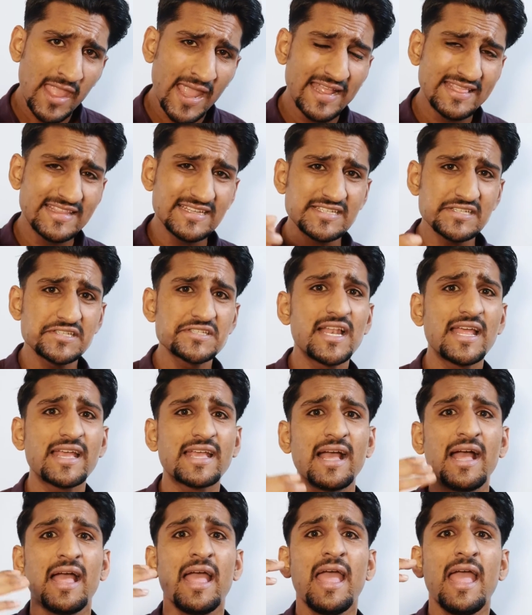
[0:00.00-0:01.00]
And this is
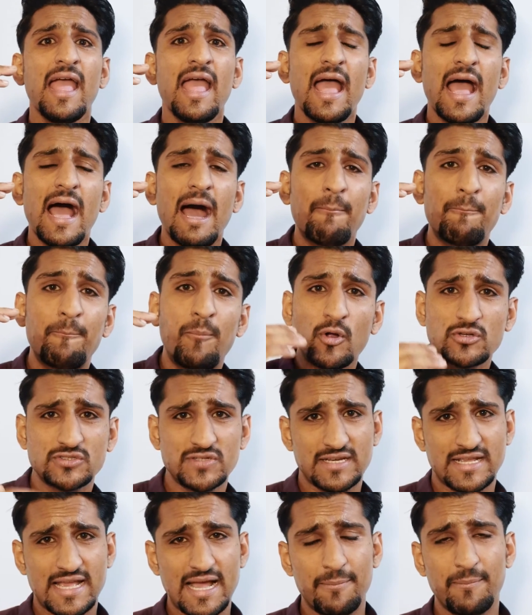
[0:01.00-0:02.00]
like a
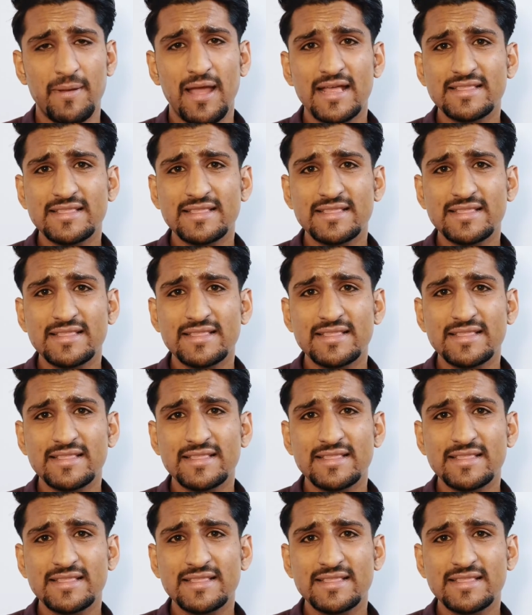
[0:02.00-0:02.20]
bottle cap,